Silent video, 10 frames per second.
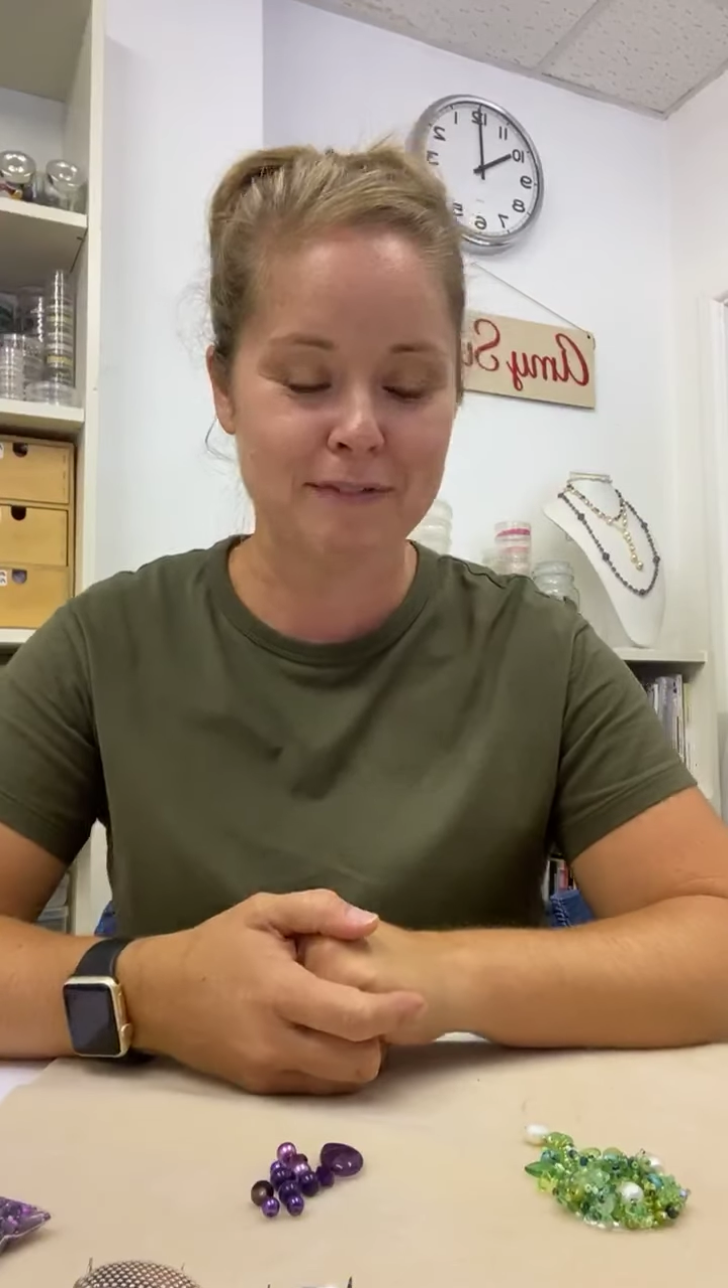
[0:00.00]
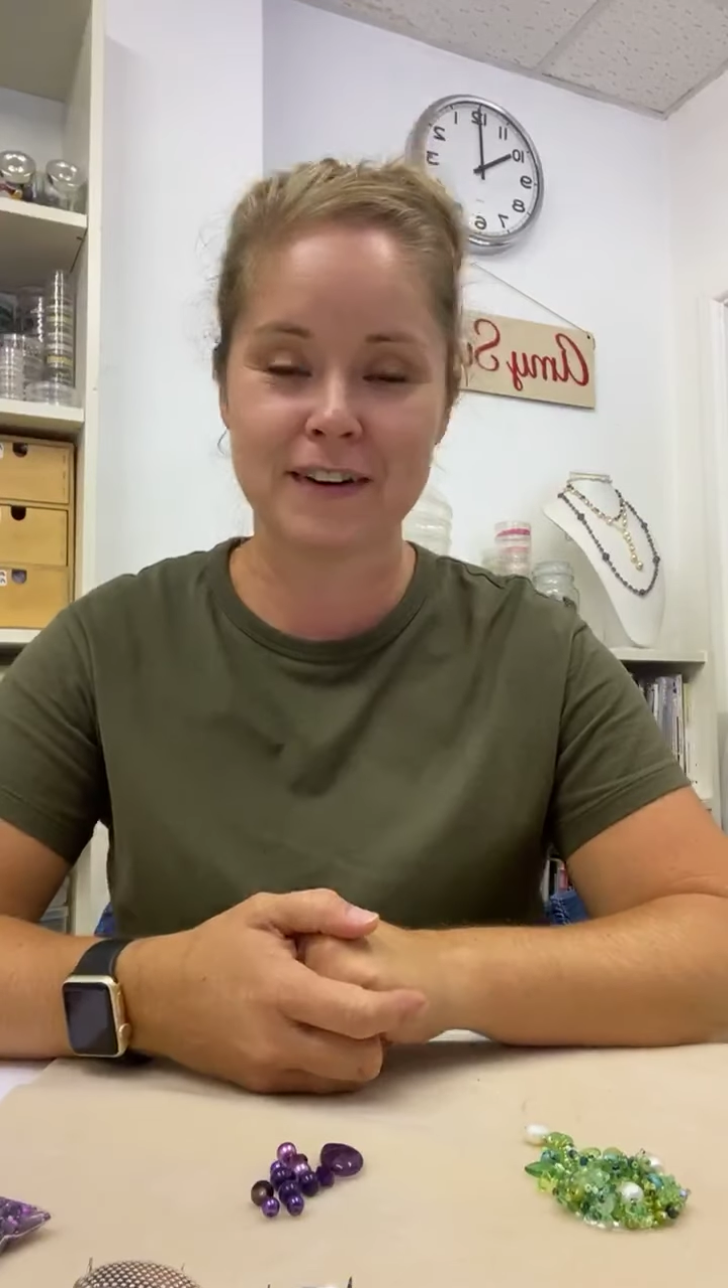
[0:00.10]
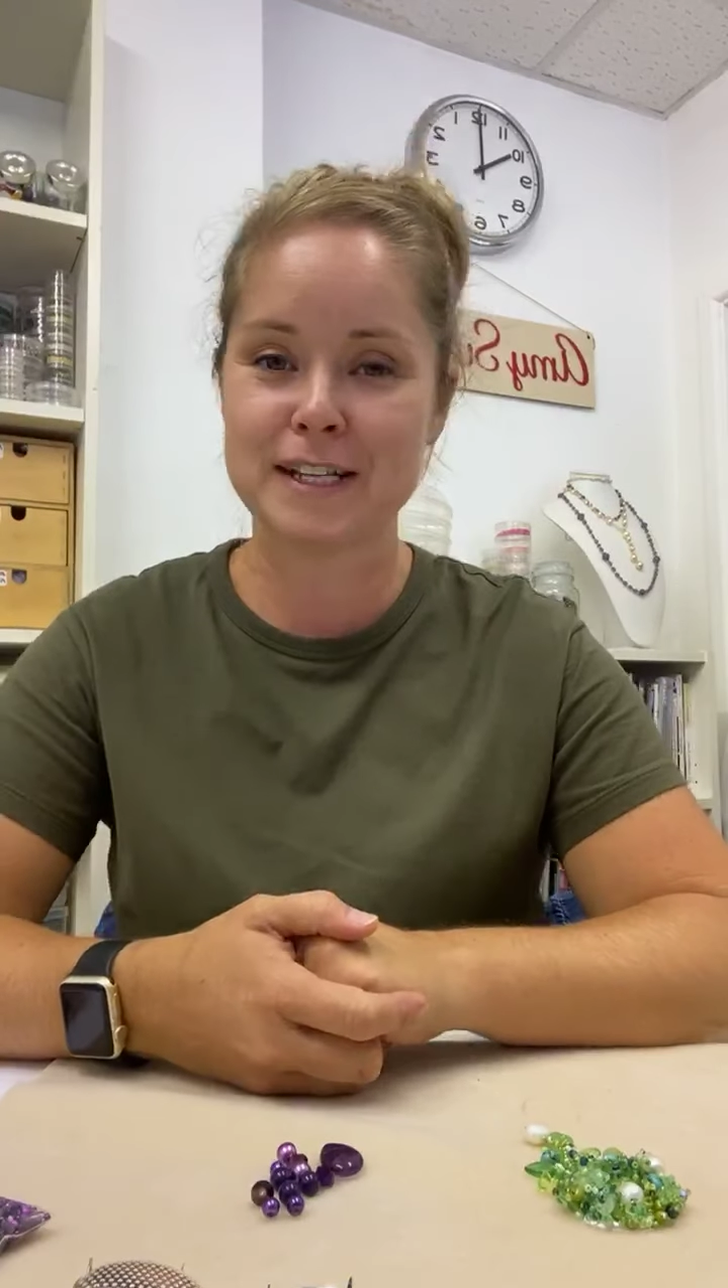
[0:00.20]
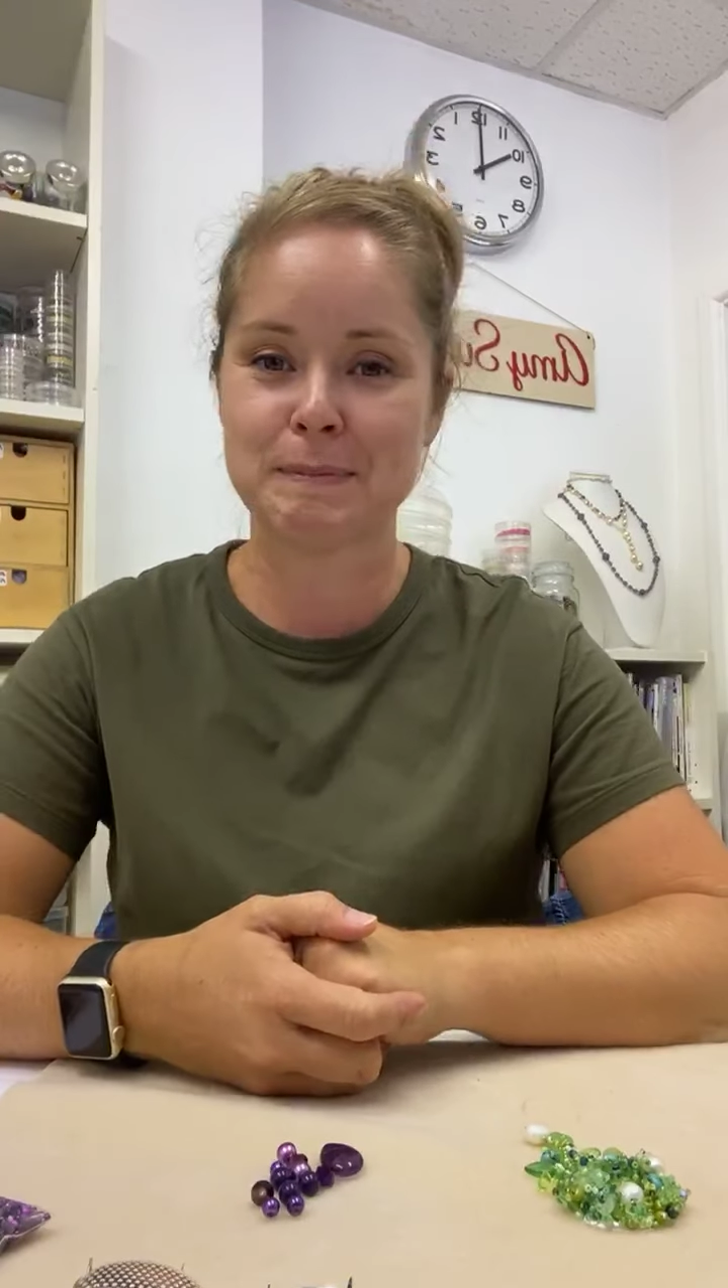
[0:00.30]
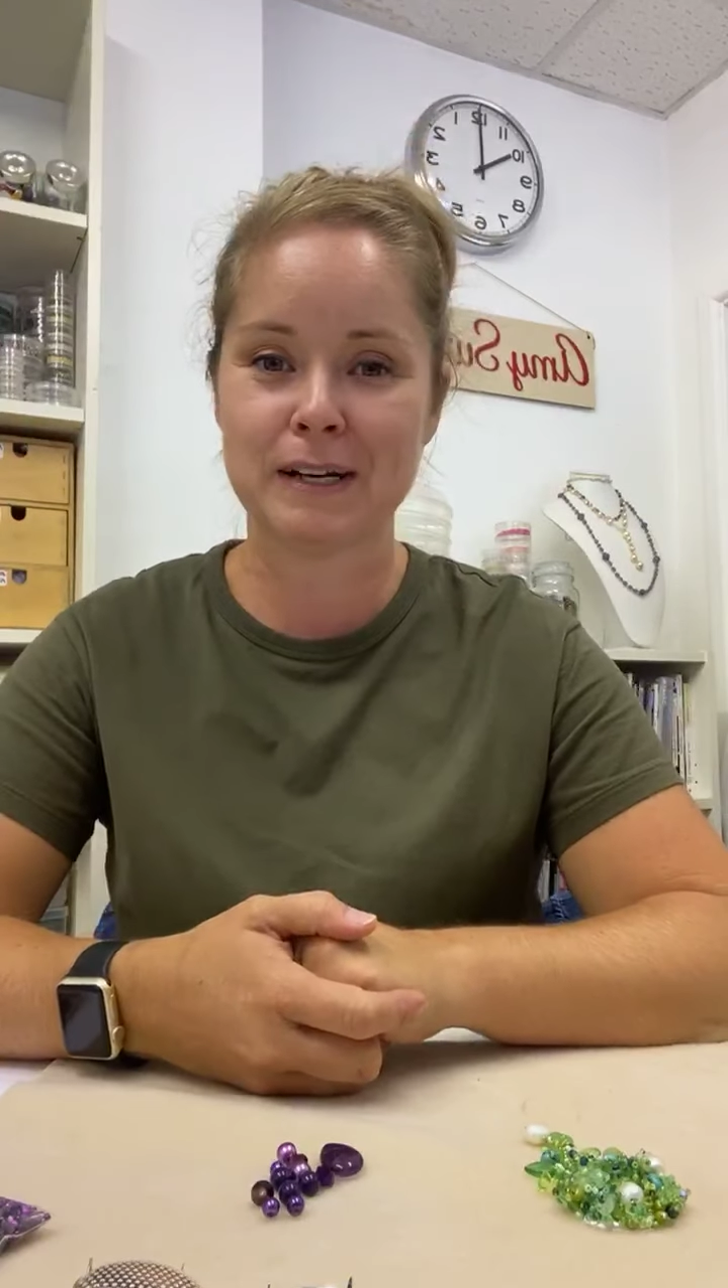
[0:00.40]

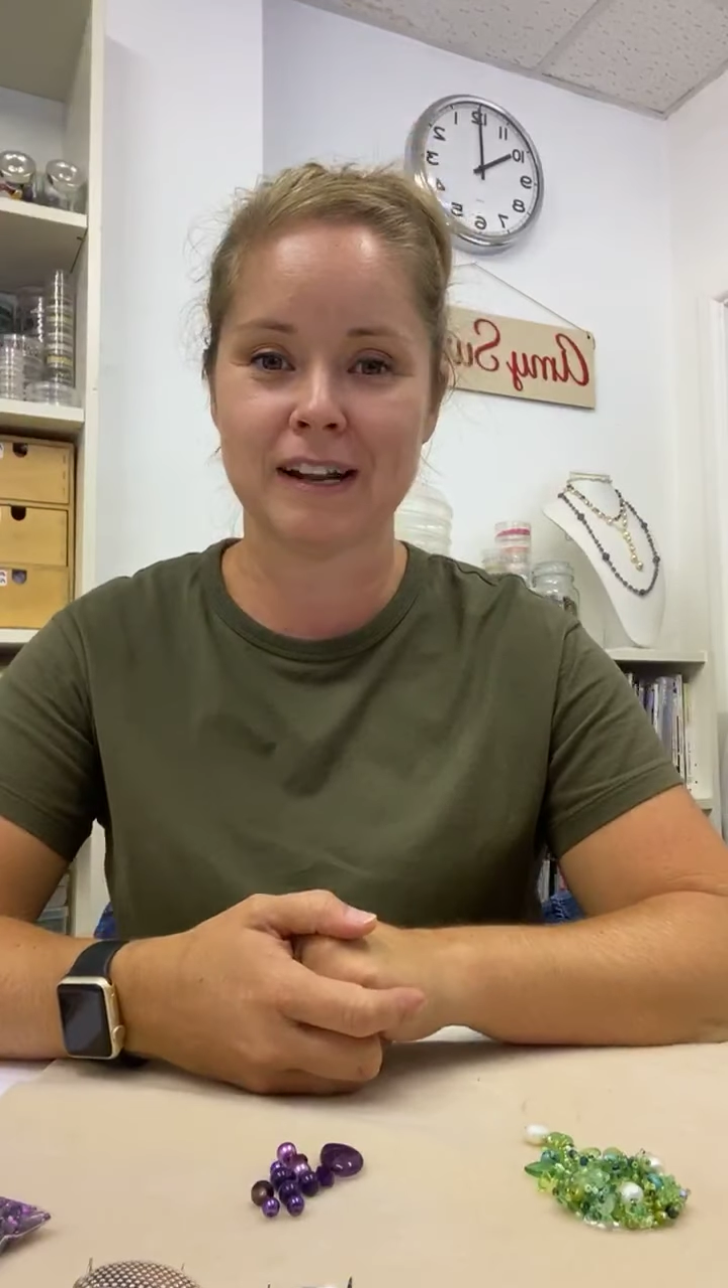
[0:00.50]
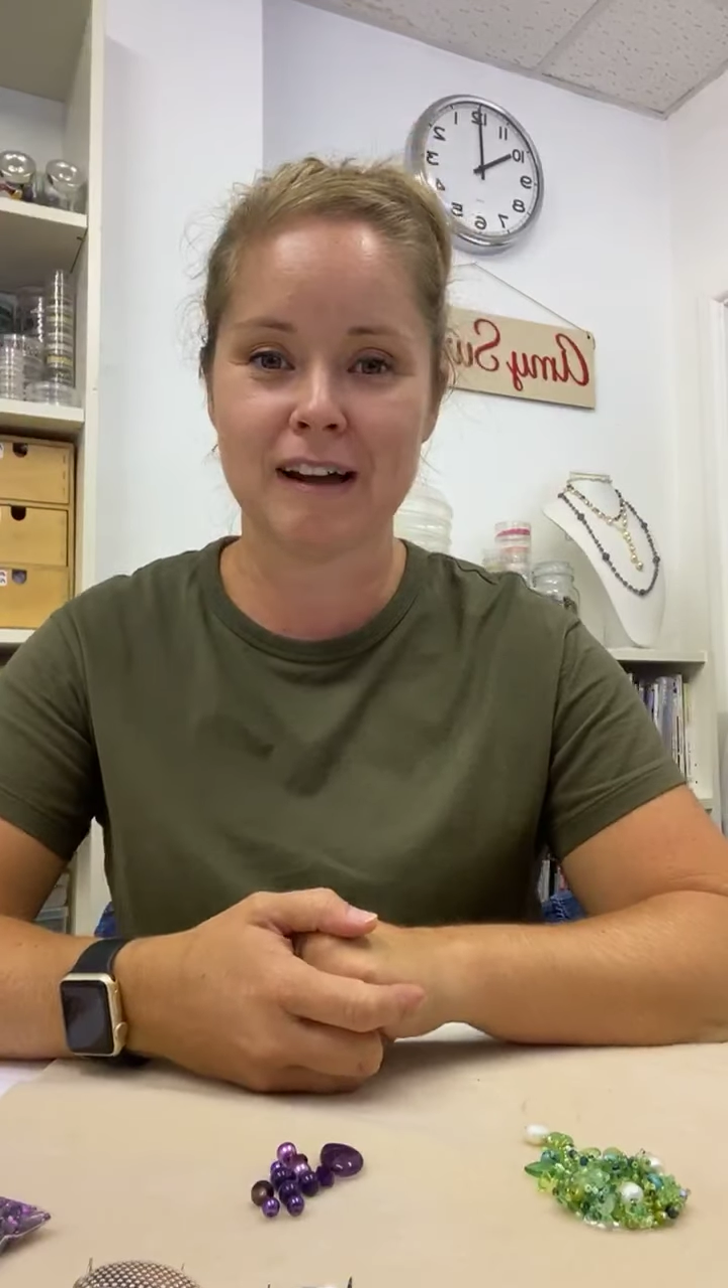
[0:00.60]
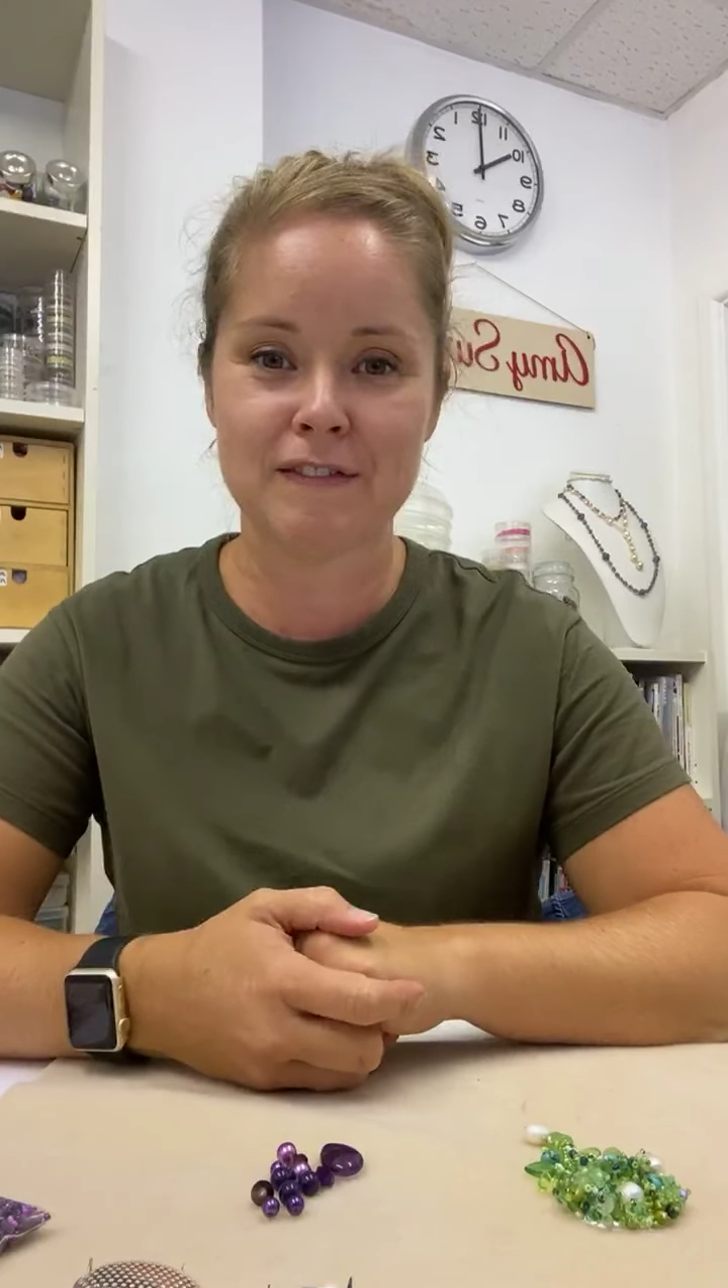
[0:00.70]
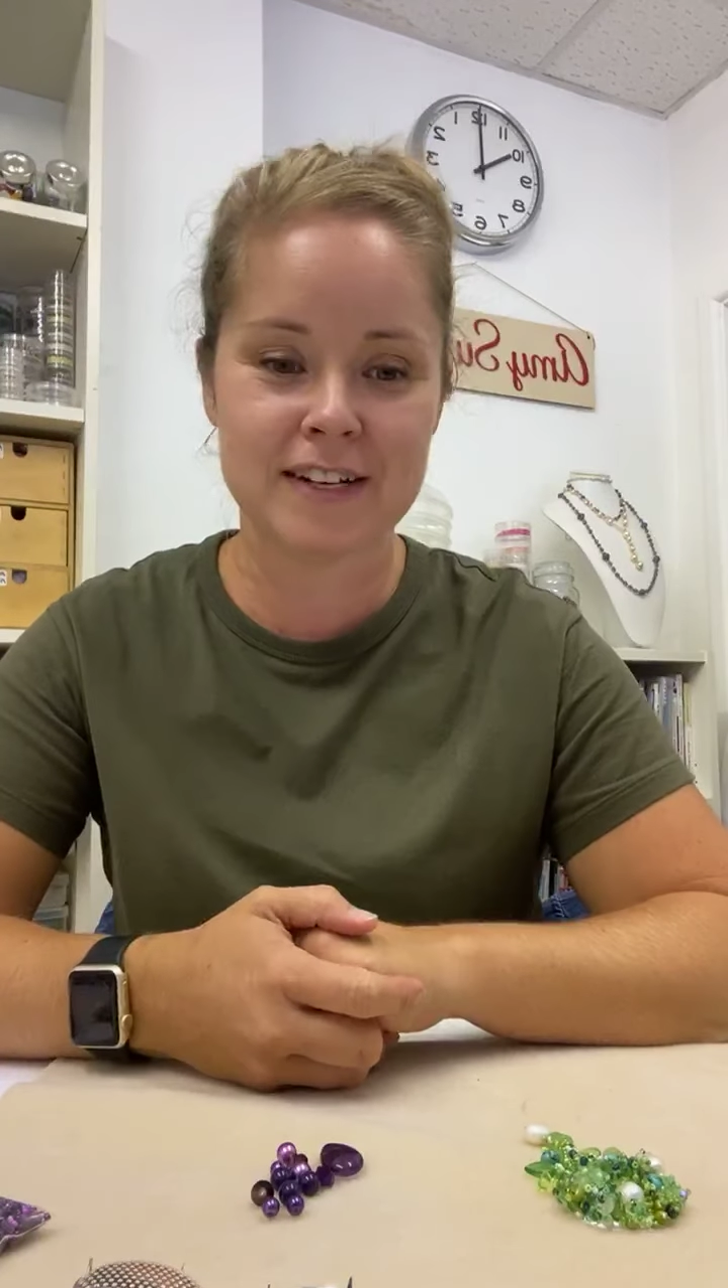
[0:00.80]
Facebook Live